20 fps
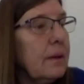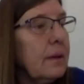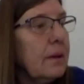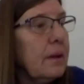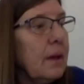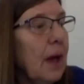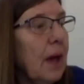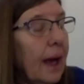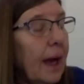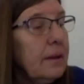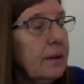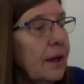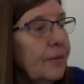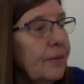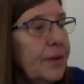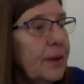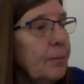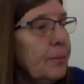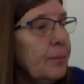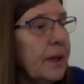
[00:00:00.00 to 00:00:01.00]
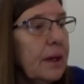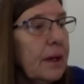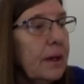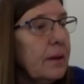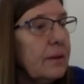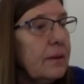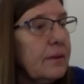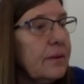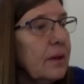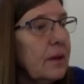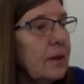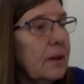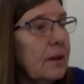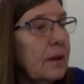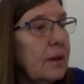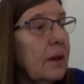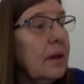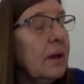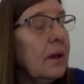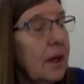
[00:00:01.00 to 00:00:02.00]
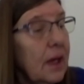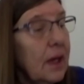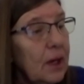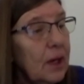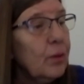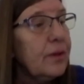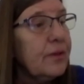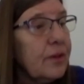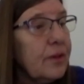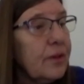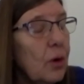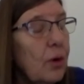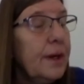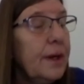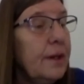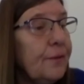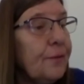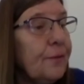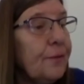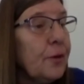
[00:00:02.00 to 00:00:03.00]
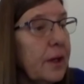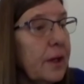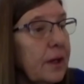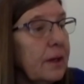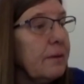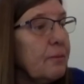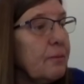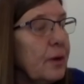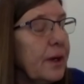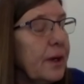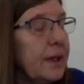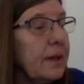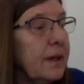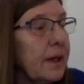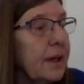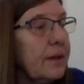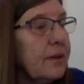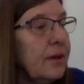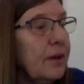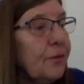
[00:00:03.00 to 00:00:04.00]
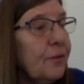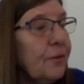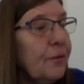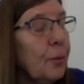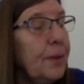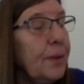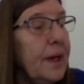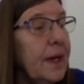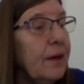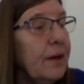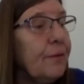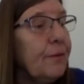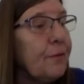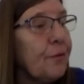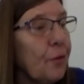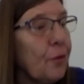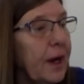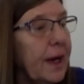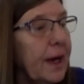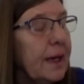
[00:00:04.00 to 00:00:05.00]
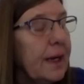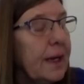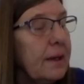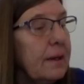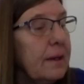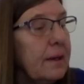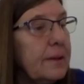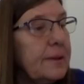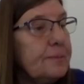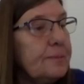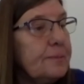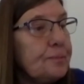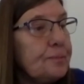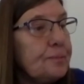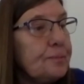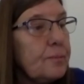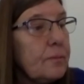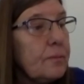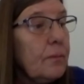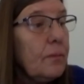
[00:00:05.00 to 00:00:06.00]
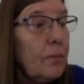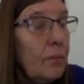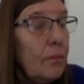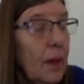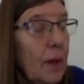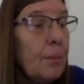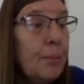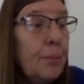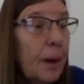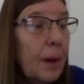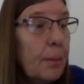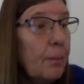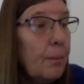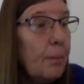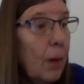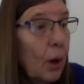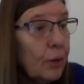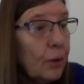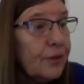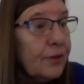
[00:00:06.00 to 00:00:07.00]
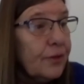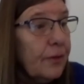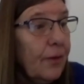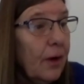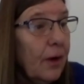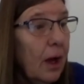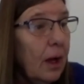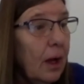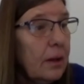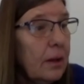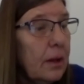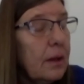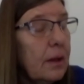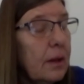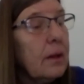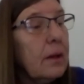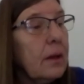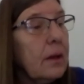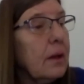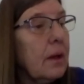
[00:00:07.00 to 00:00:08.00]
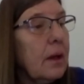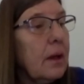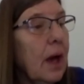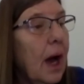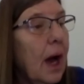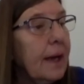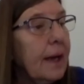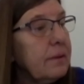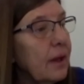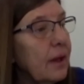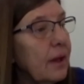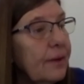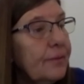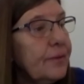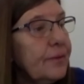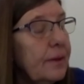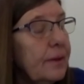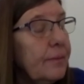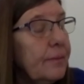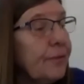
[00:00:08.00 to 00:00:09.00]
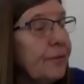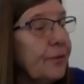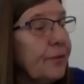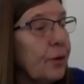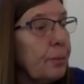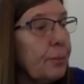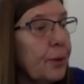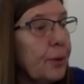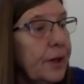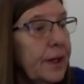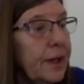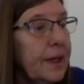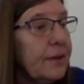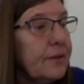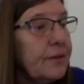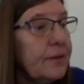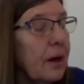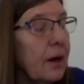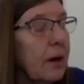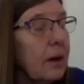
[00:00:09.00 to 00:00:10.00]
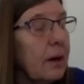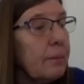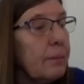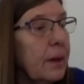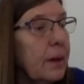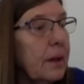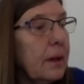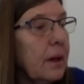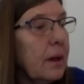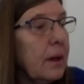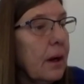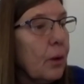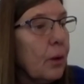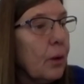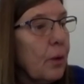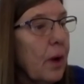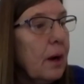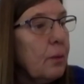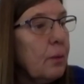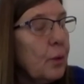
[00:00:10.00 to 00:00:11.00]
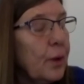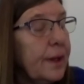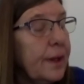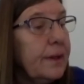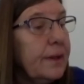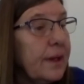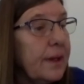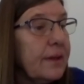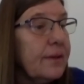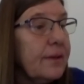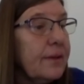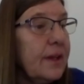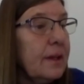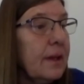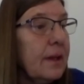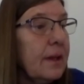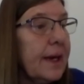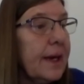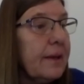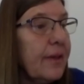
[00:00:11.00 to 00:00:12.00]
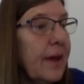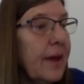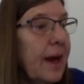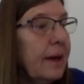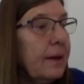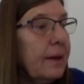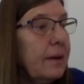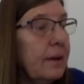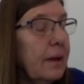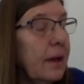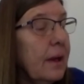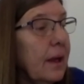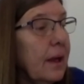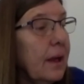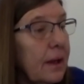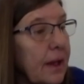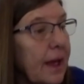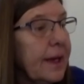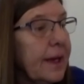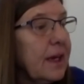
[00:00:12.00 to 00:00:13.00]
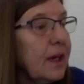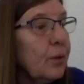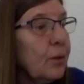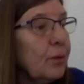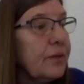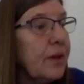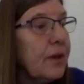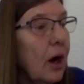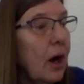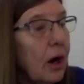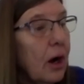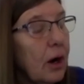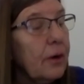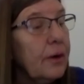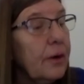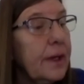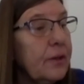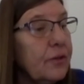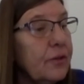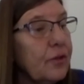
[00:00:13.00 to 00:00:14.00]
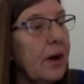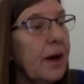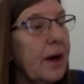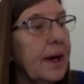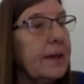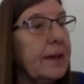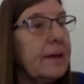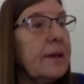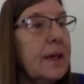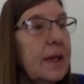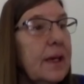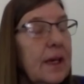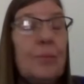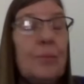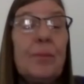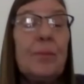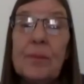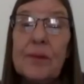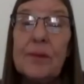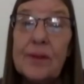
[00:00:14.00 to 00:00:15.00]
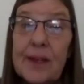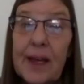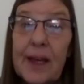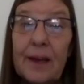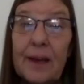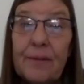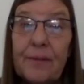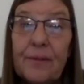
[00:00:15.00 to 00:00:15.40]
I loved him because he was going to forgive Winn Dixie for being afraid. But most of all, I loved him for putting his arm around Winn Dixie like that, like he was already trying to keep him safe.